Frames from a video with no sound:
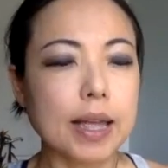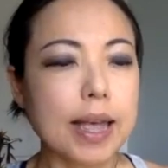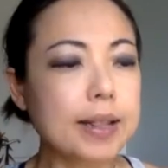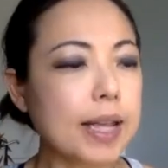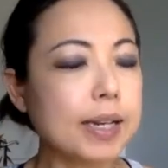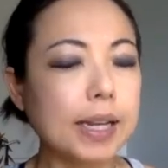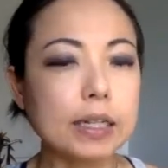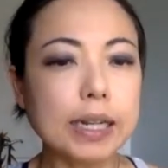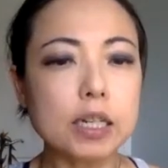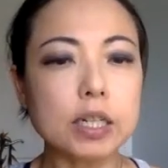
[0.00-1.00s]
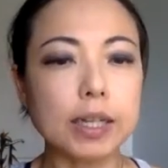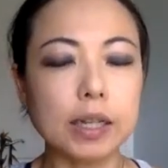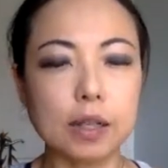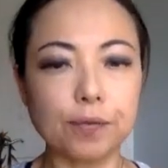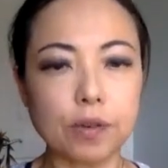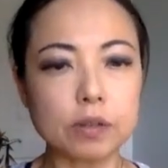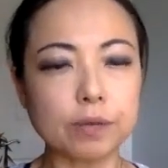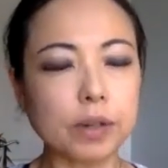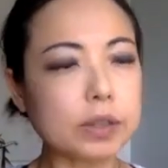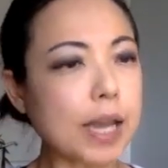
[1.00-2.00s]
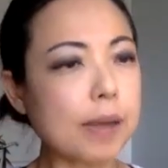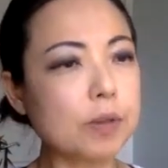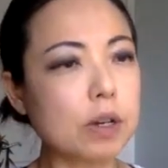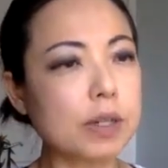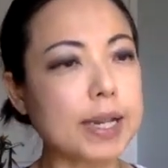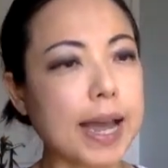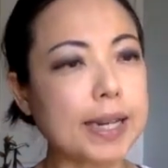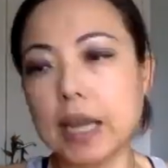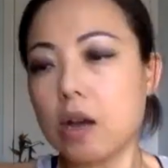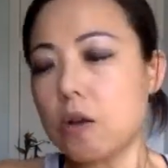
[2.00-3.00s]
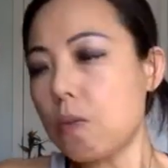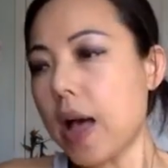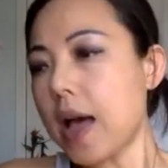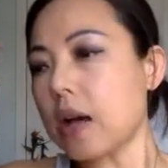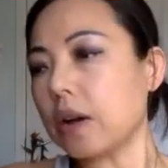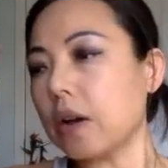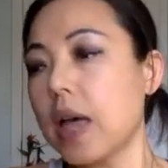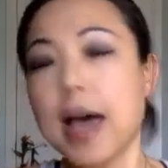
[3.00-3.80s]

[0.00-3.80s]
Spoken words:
And then initially, the first few times you dieted, oh wow,